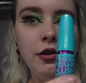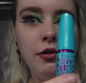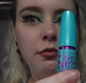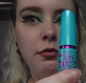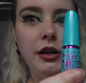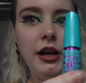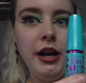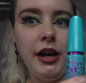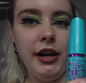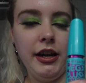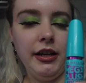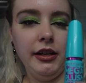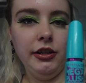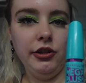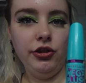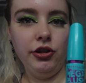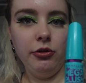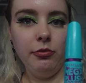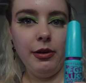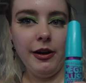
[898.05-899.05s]
when I
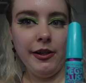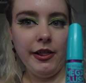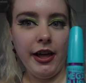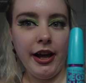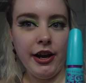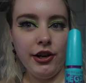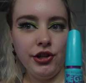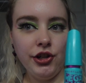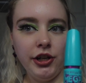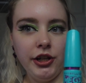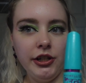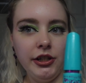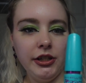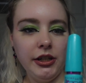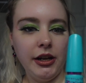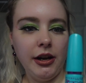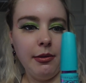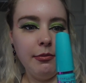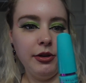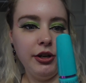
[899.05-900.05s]
do my lashes,
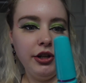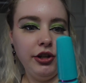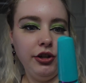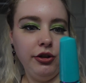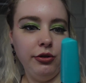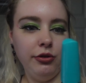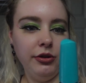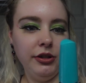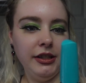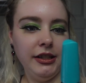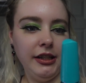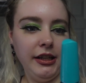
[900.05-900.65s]
and I'm going to use